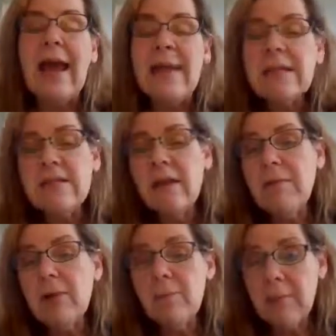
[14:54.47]

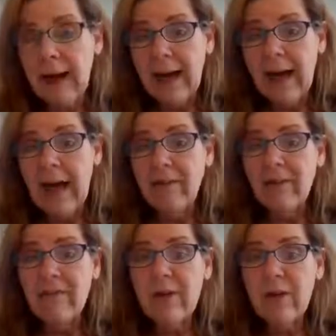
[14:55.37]
Anytime you buy
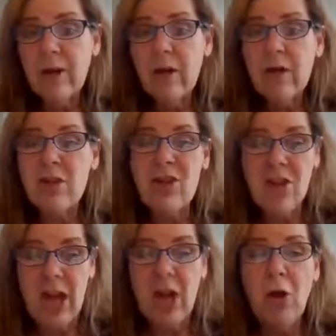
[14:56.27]
aloe vera
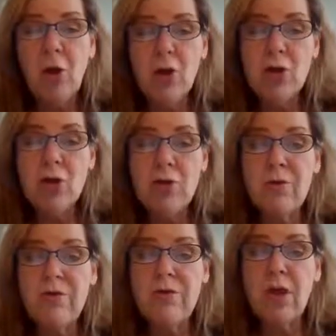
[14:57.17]
gel or
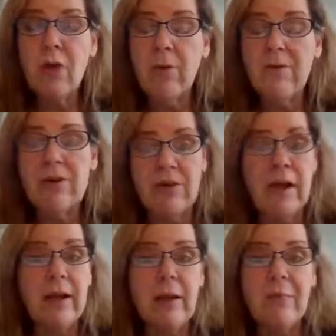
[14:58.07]
juice, though, if it's
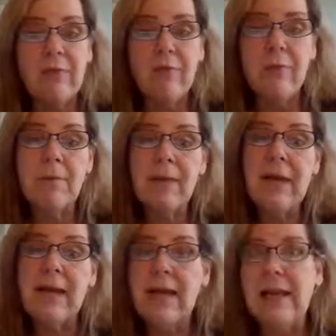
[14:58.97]
not coming from a
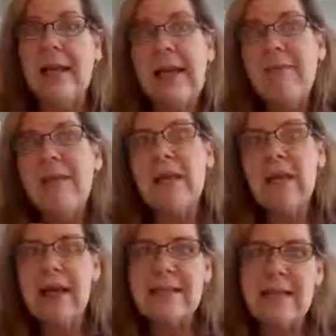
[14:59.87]
plant, and again, then you
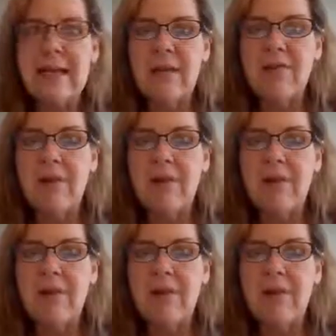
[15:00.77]
got to take it a